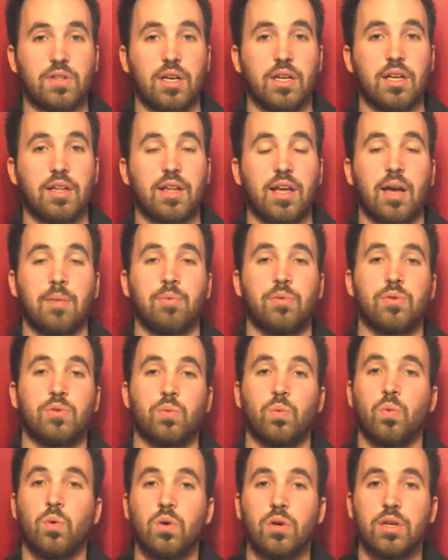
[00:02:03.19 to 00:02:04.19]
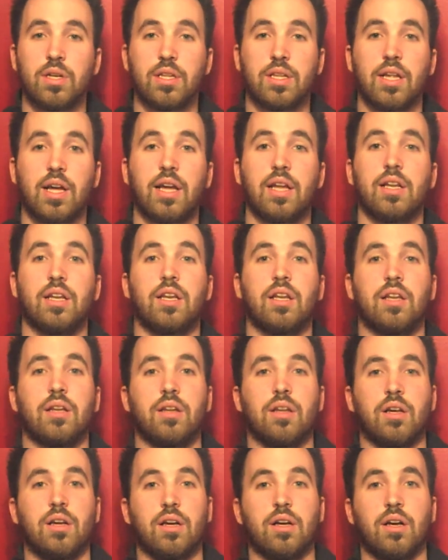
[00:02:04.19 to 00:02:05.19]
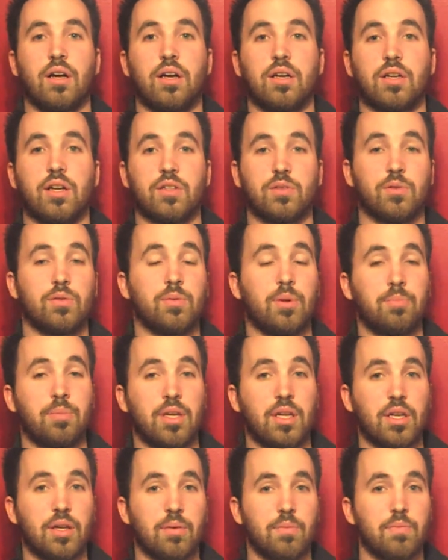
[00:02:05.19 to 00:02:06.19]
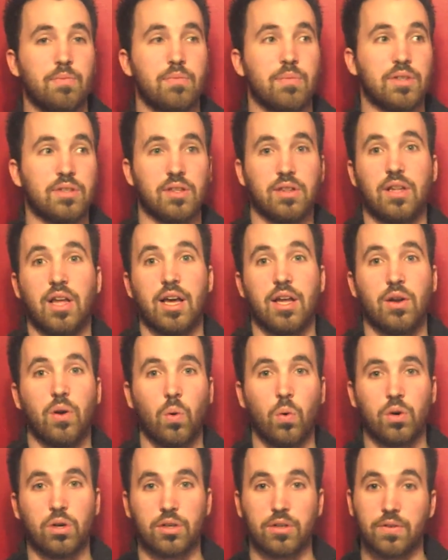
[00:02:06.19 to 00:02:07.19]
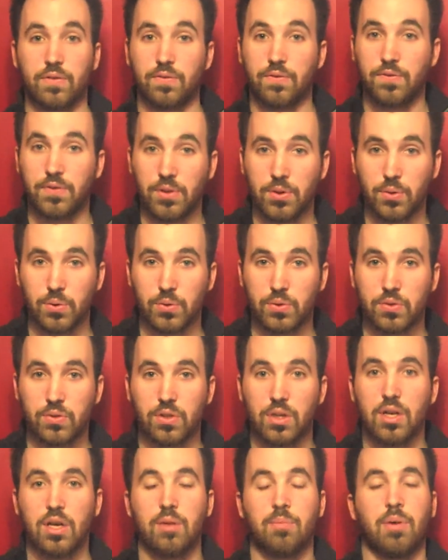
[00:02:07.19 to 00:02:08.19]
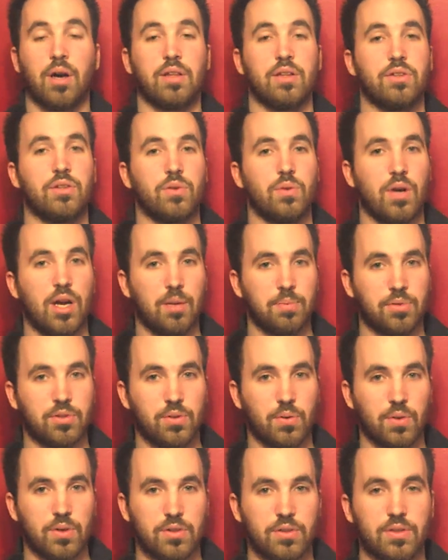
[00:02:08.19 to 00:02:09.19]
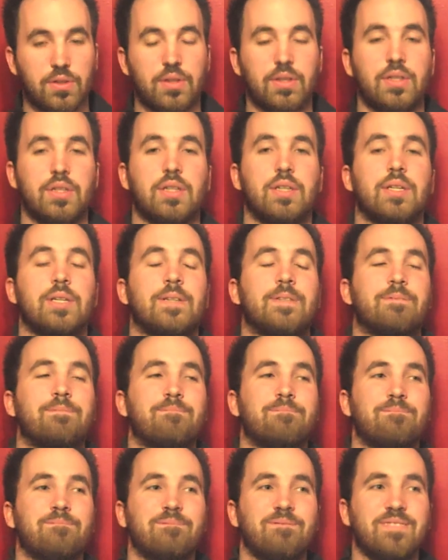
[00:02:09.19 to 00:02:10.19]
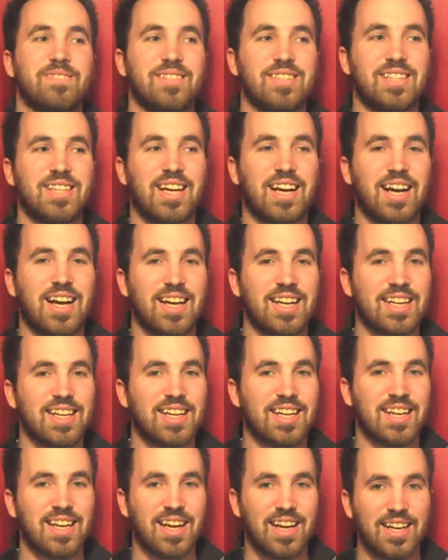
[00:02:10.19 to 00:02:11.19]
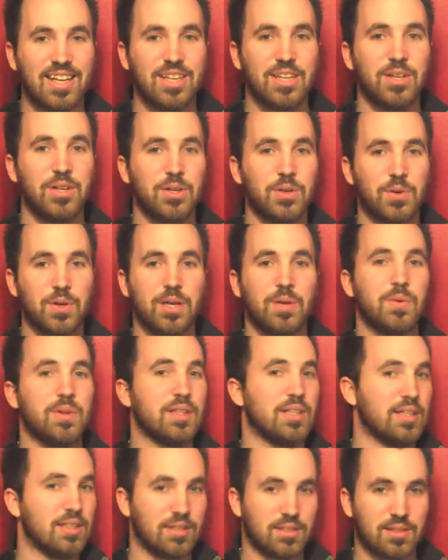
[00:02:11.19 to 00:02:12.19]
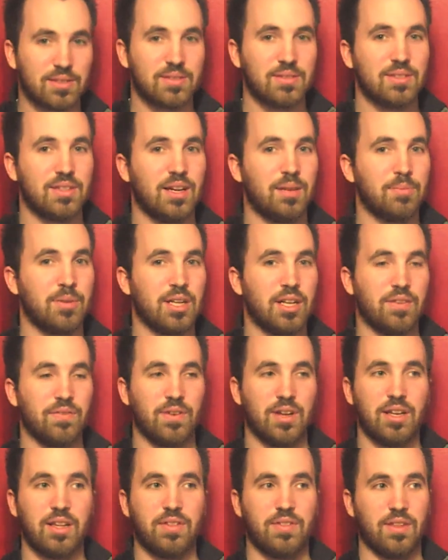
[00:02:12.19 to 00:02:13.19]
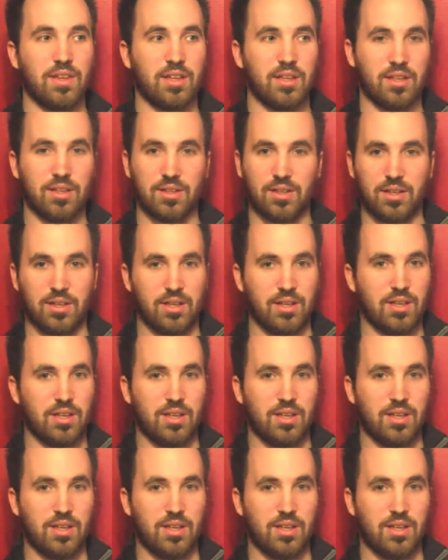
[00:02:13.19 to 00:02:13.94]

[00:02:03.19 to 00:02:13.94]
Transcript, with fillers: stated that Apple's worried that uh, customers might be misled or confused by the two app stores. Now, I kind of agree with this. I mean, if anything,